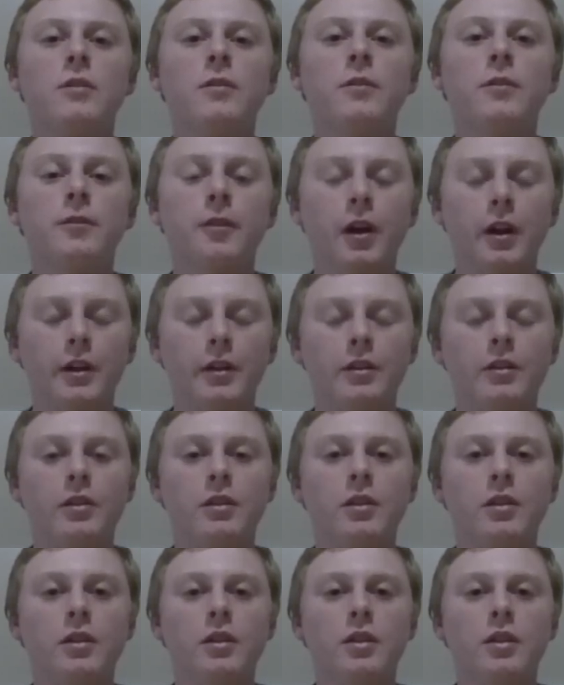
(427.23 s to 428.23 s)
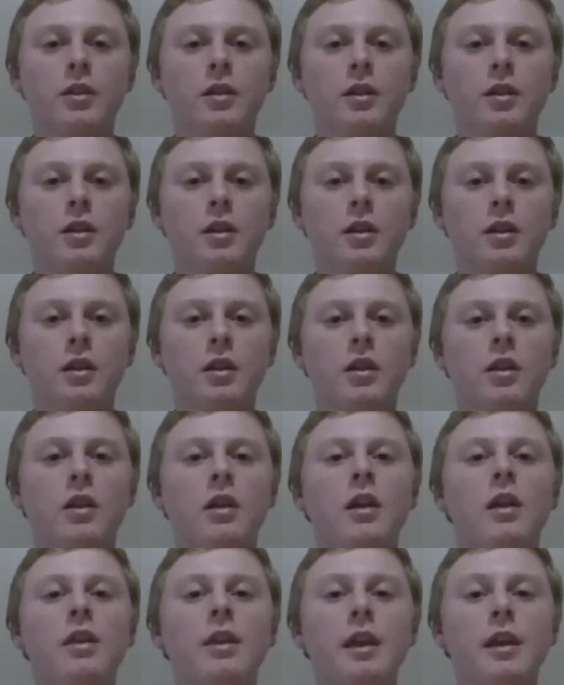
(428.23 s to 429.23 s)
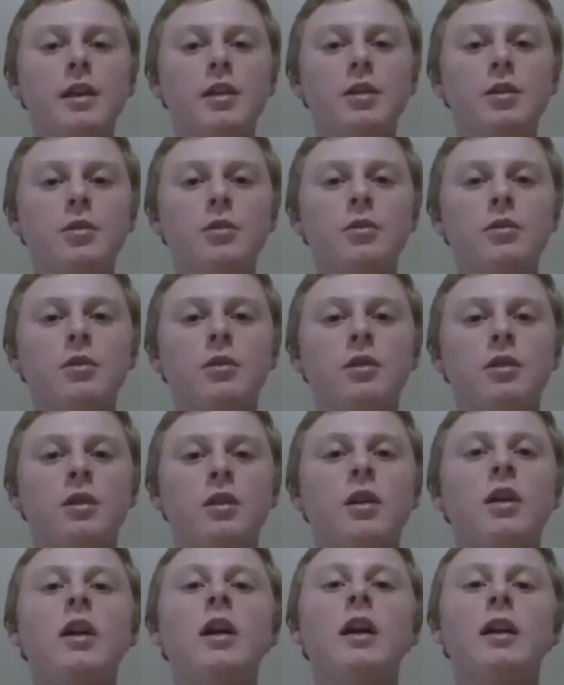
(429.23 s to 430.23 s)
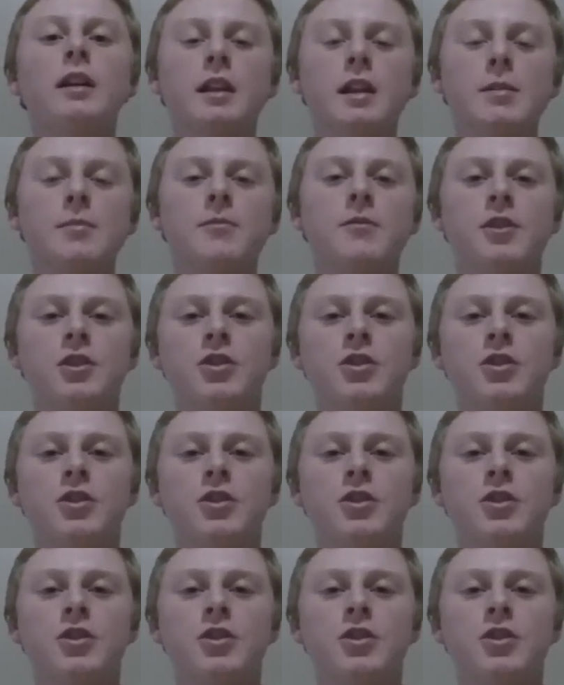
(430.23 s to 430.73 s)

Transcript: for fun. Thank you, and keep